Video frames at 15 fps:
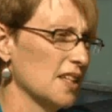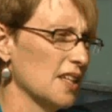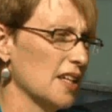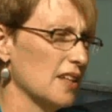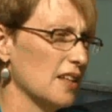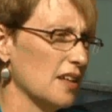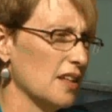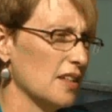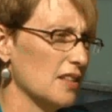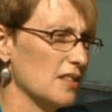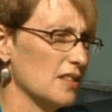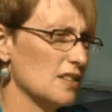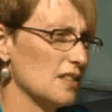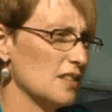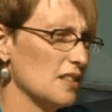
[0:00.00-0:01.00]
It
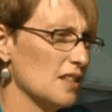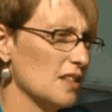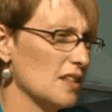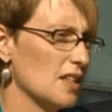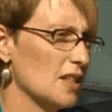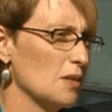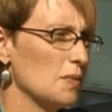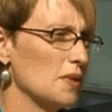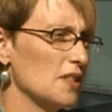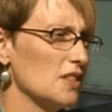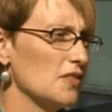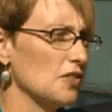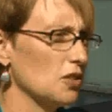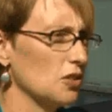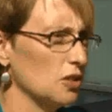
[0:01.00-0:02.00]
can be
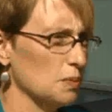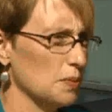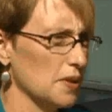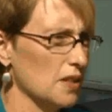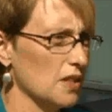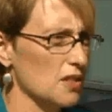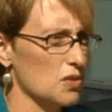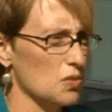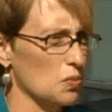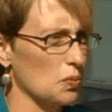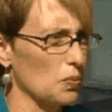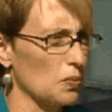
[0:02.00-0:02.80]
difficult because